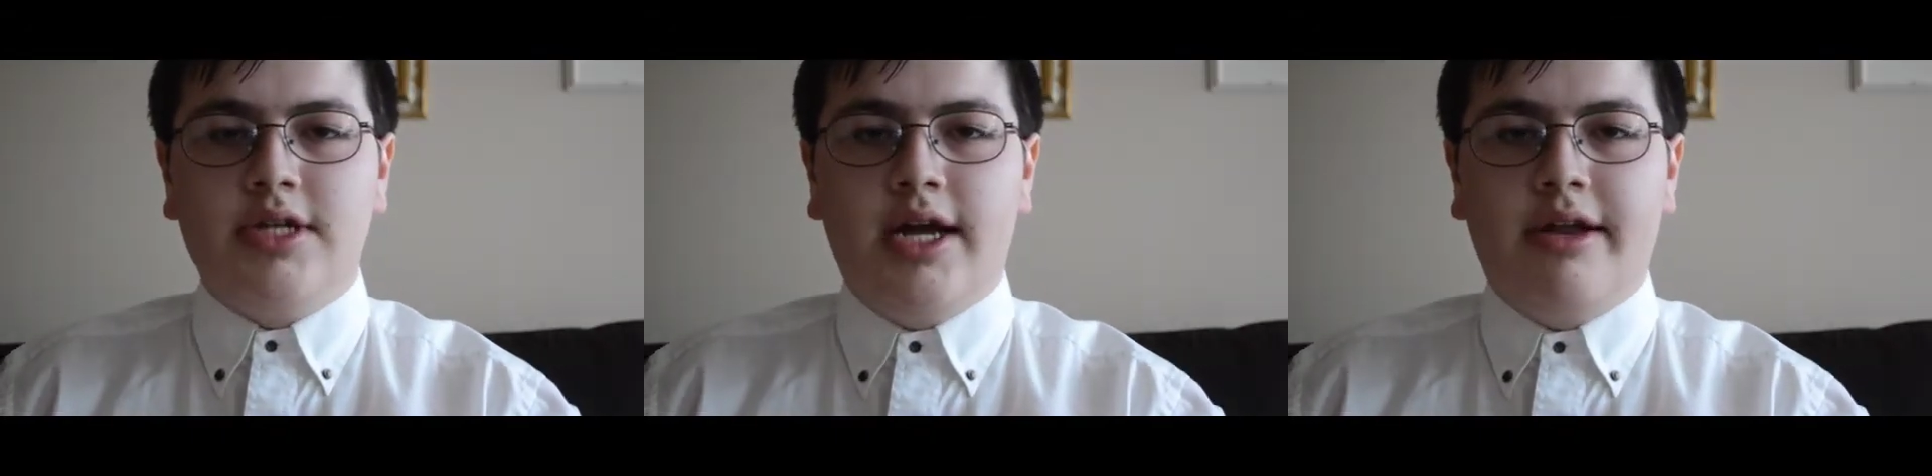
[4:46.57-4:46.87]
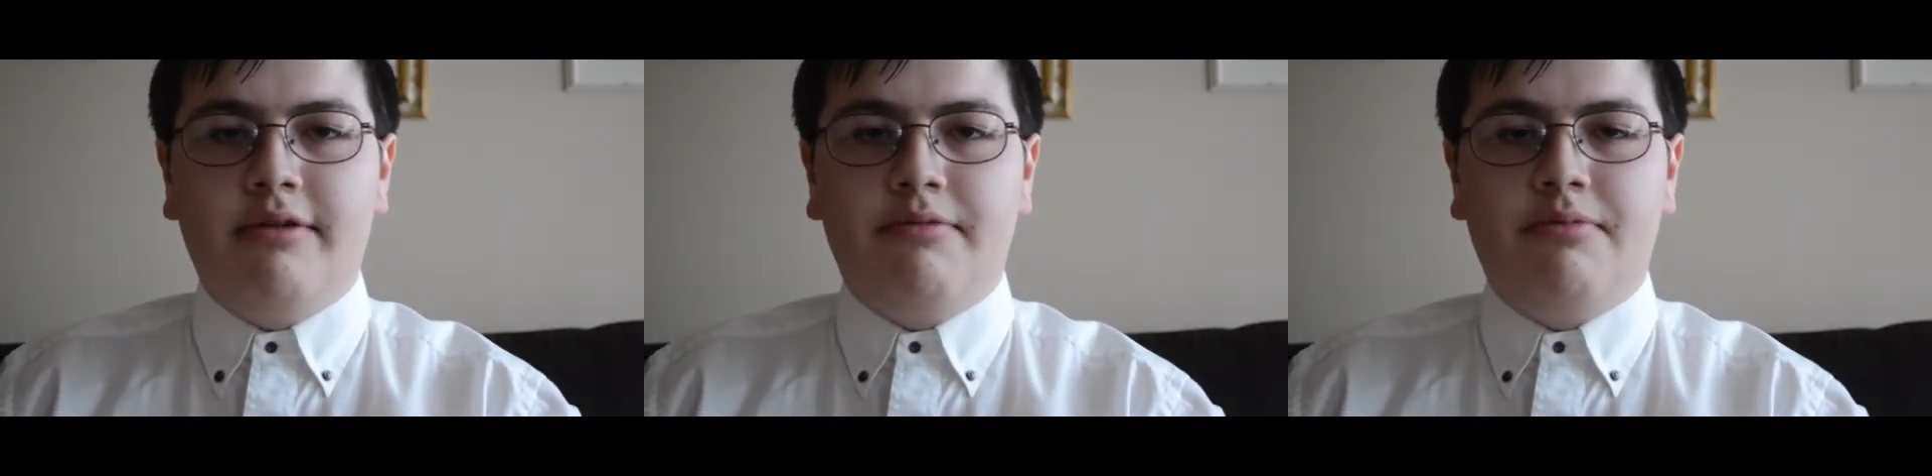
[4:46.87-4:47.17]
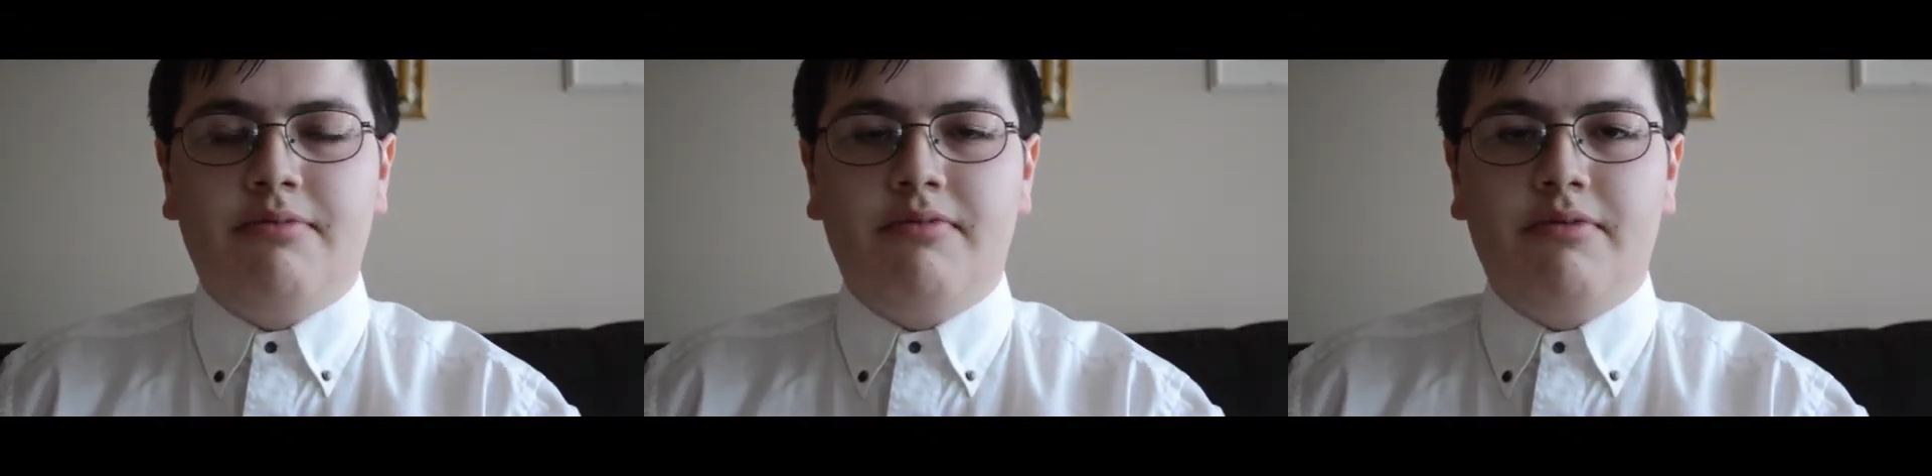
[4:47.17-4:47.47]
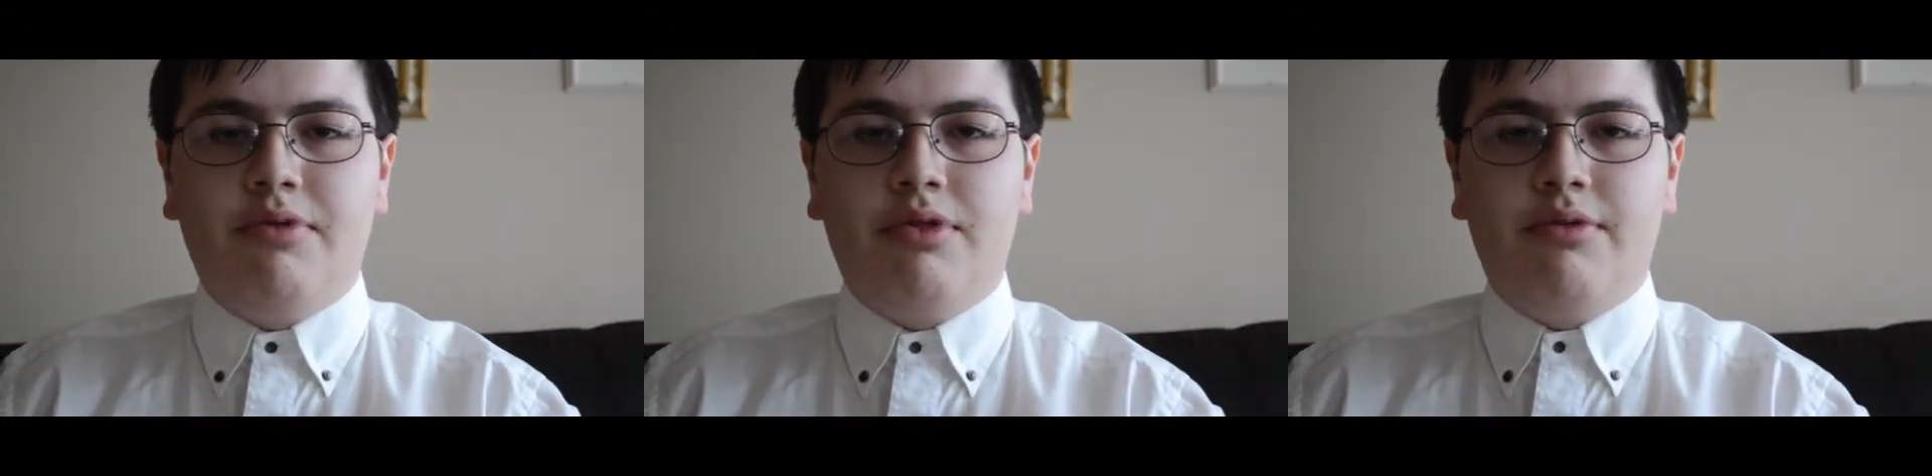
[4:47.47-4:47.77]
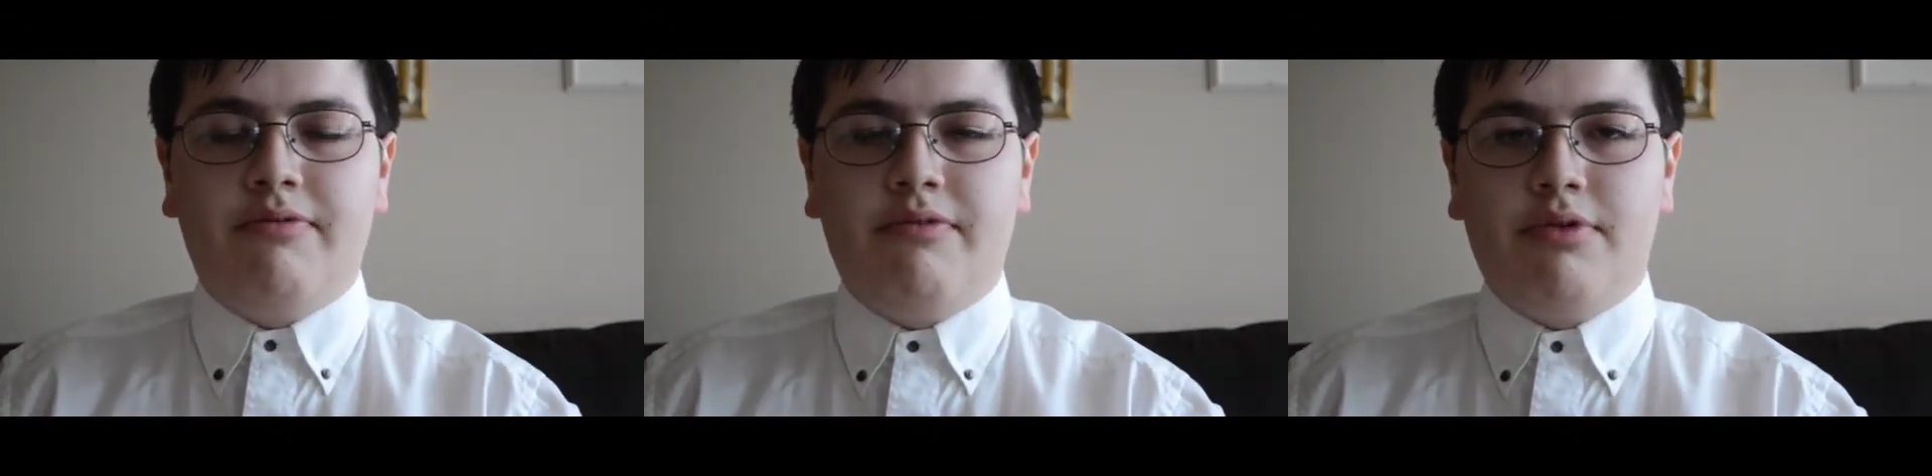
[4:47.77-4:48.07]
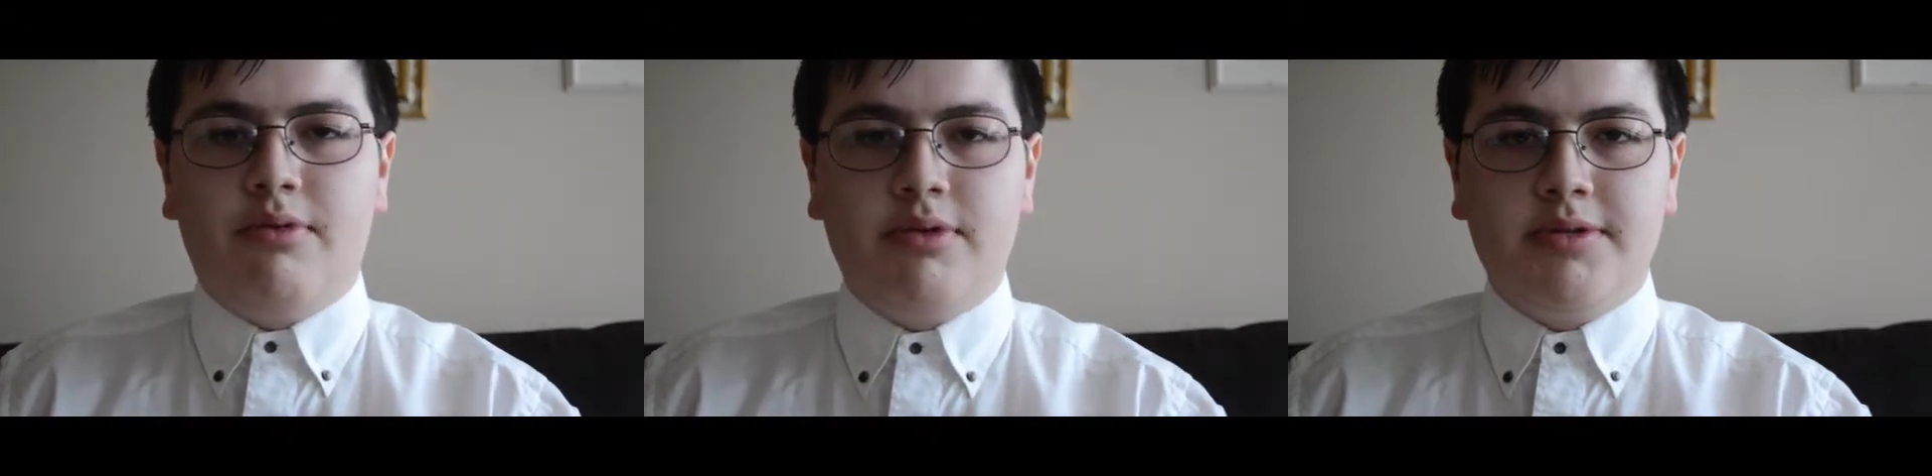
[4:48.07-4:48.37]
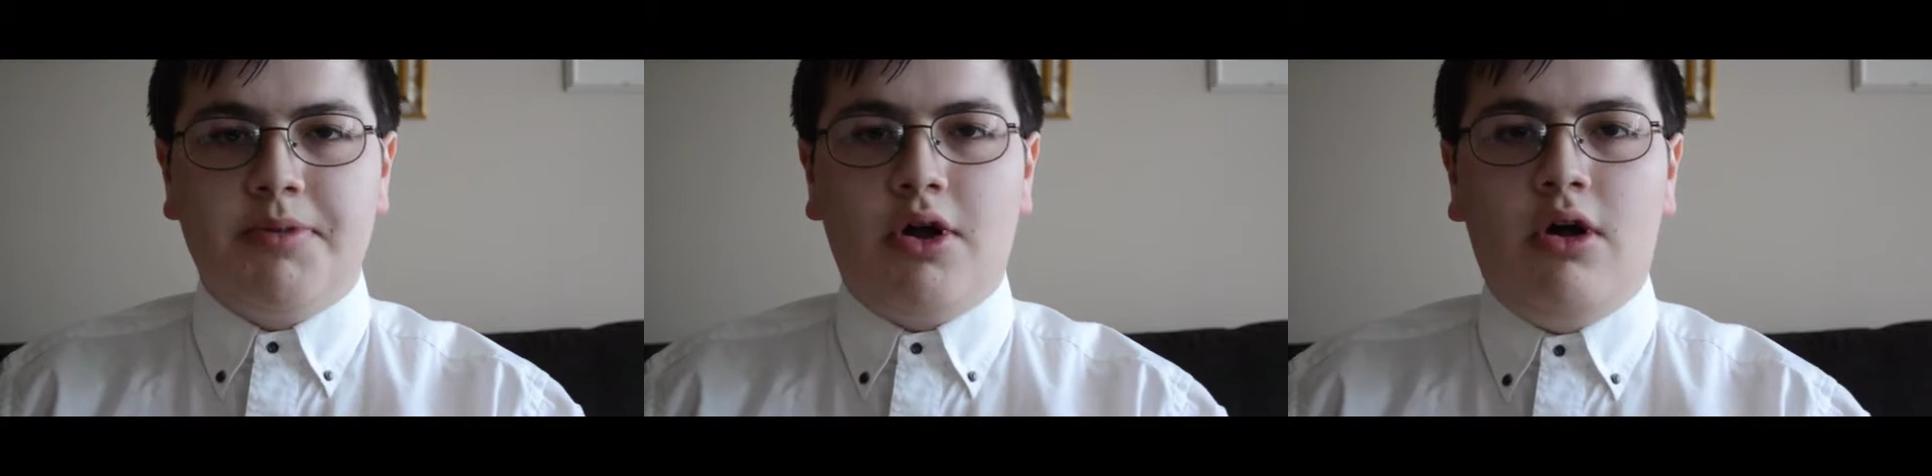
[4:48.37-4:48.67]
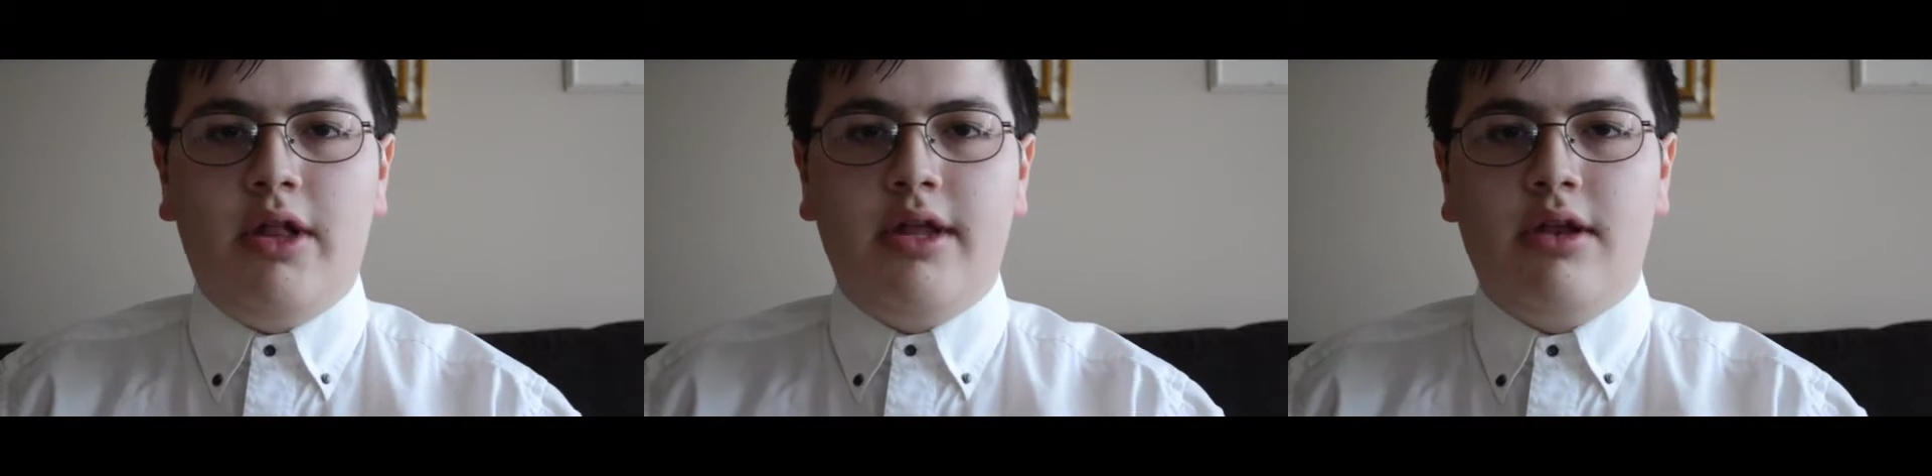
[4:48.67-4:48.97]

a, whatchamacallit?